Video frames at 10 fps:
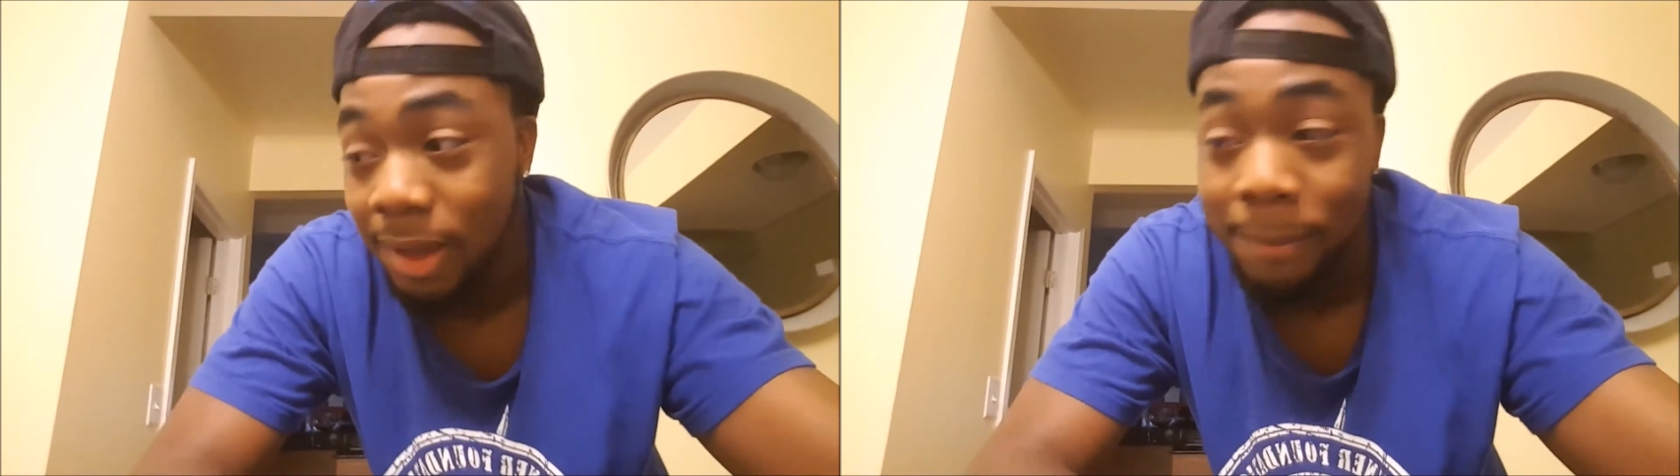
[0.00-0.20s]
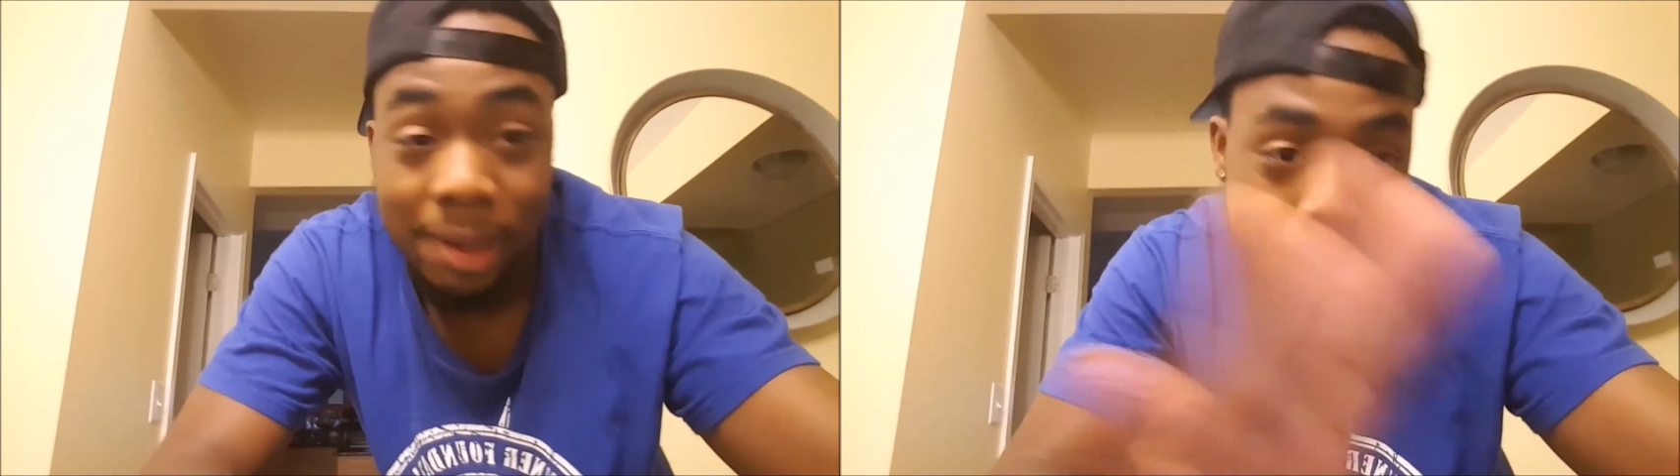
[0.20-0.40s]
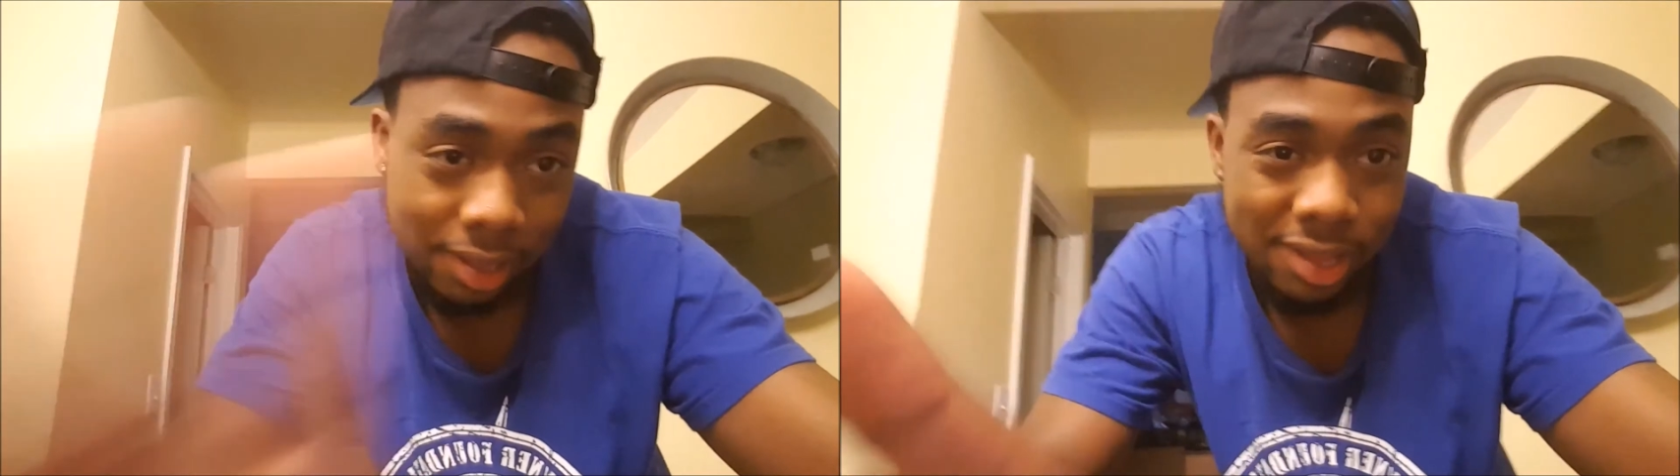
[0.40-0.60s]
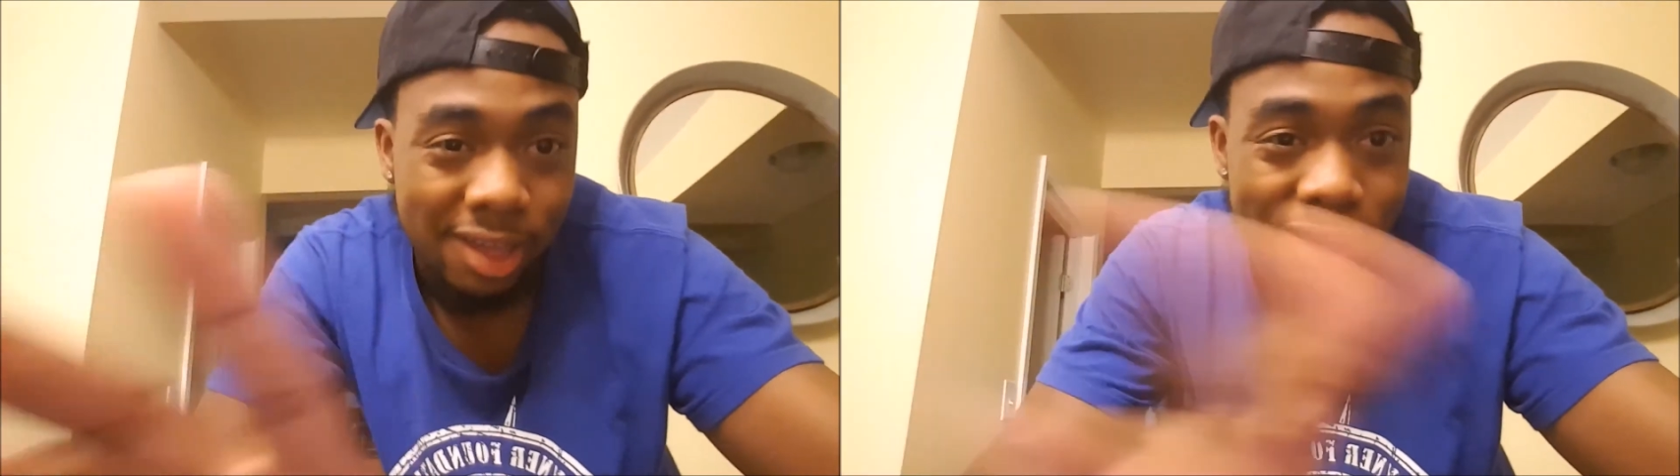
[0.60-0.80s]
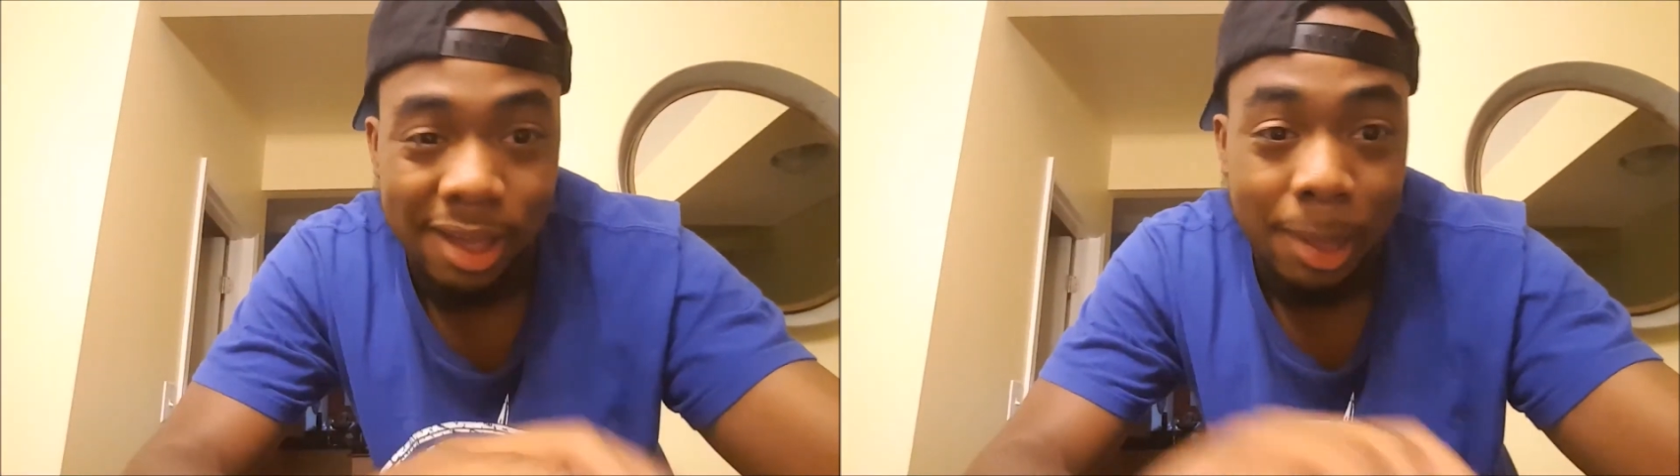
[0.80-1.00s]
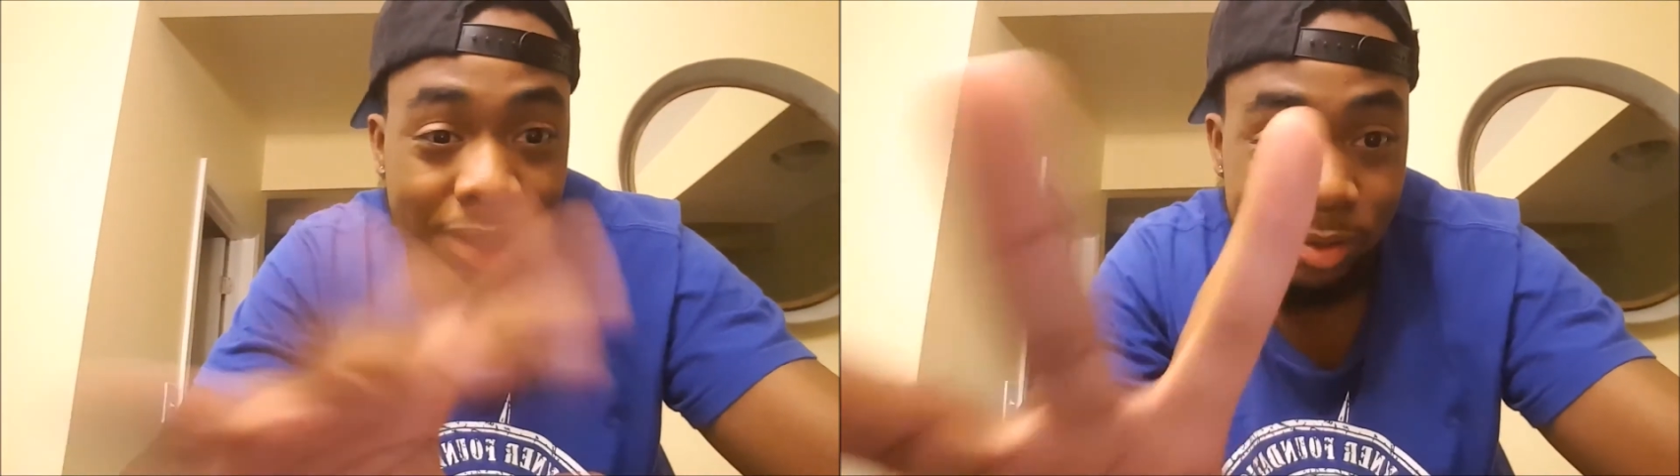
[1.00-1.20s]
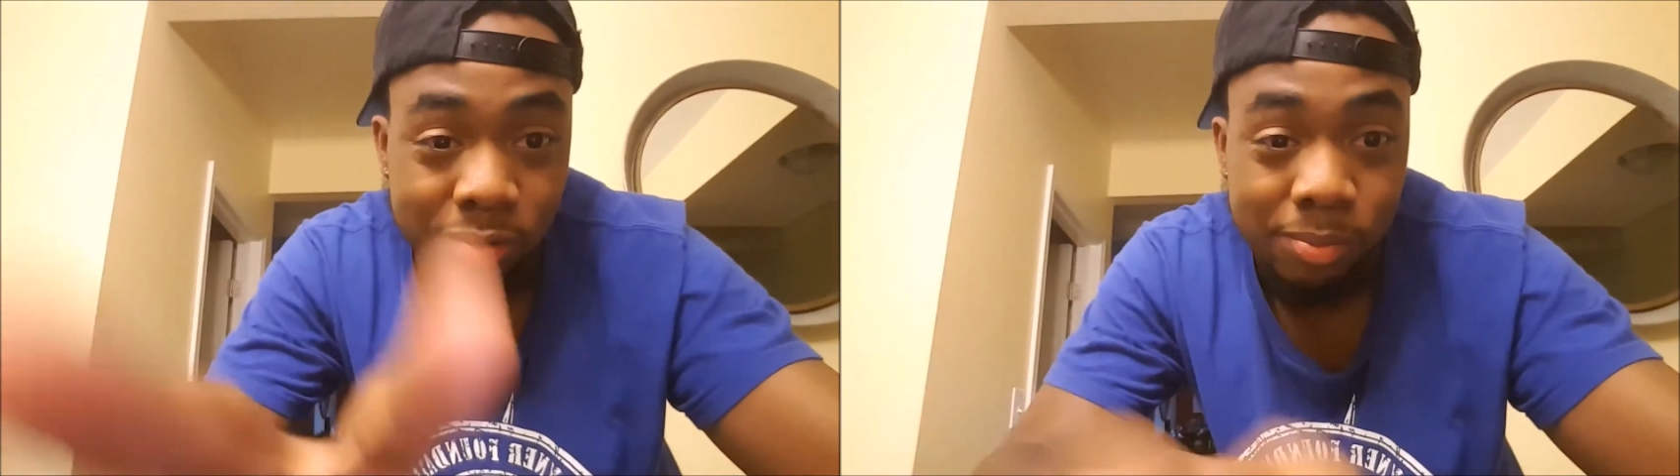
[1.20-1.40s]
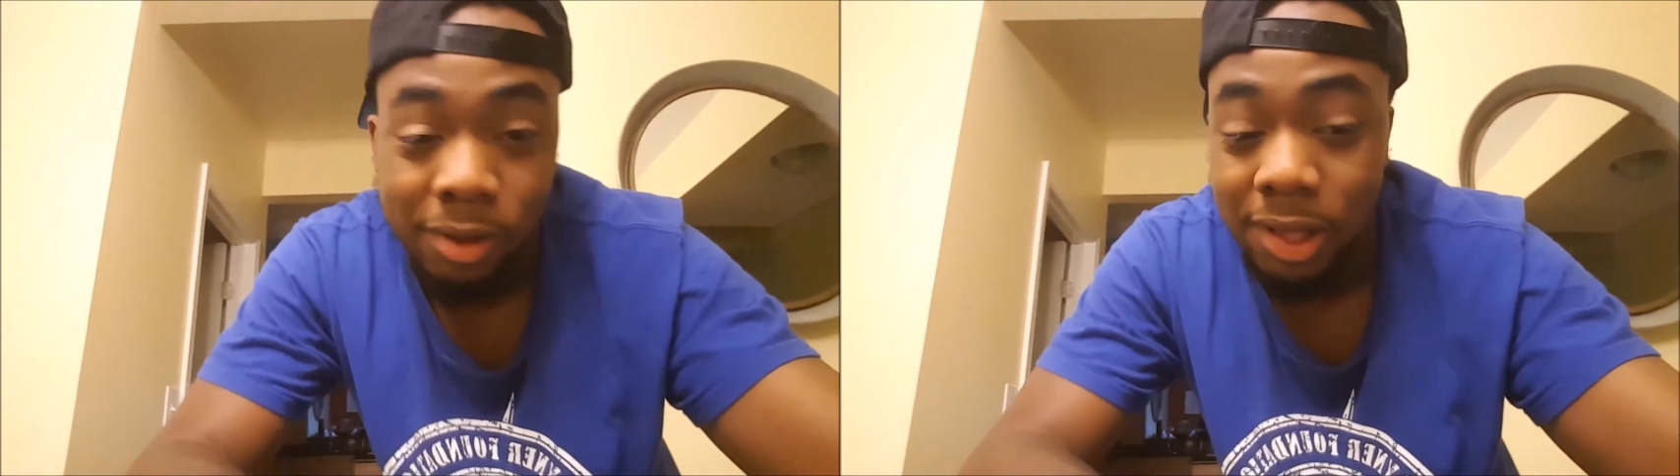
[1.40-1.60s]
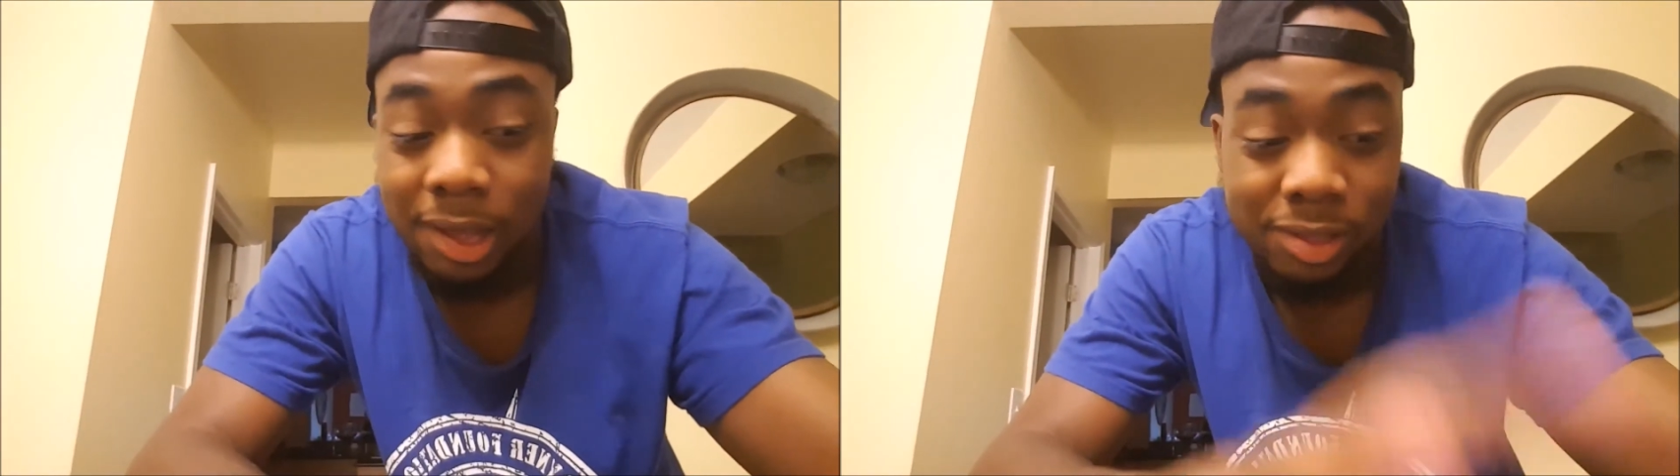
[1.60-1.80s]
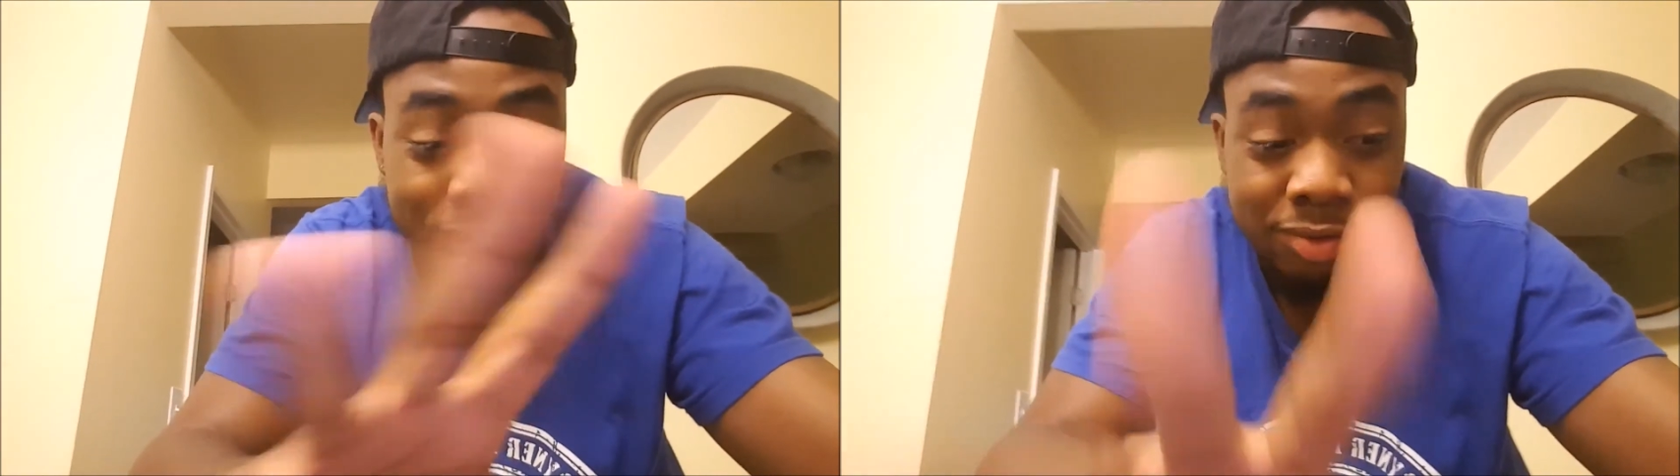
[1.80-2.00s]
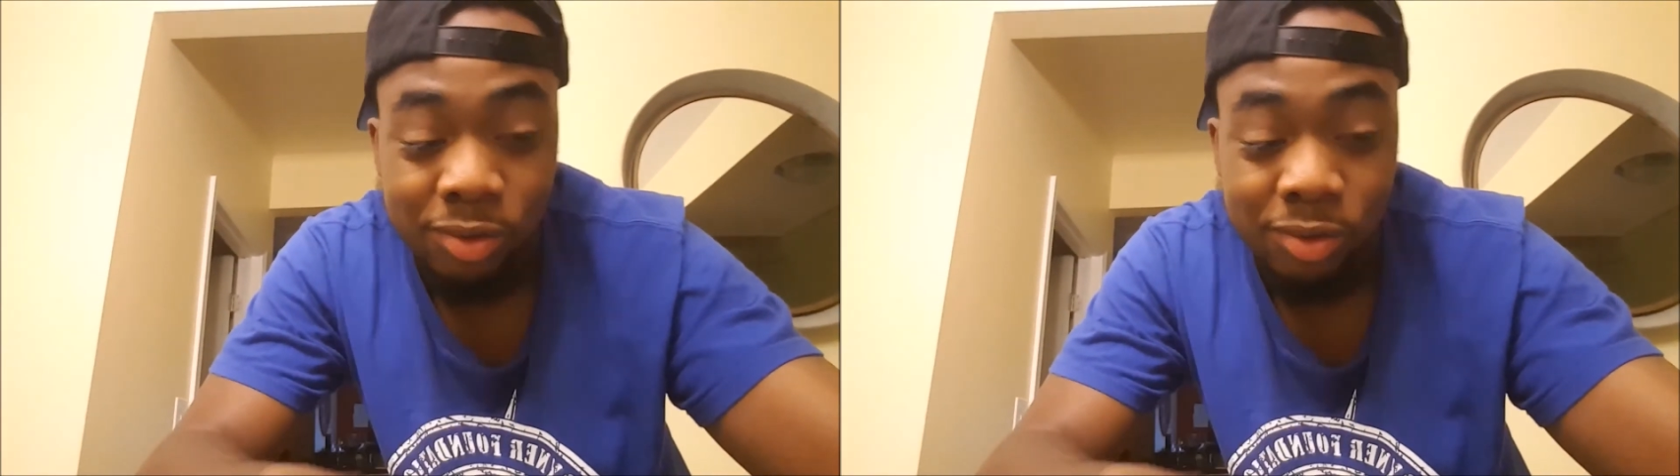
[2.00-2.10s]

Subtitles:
I mean, I like those